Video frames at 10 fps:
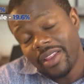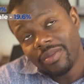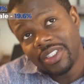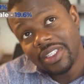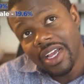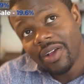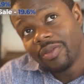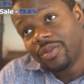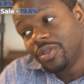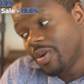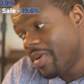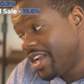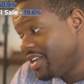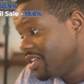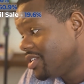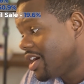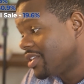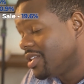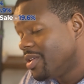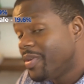themselves, nobody to
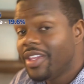talk to them.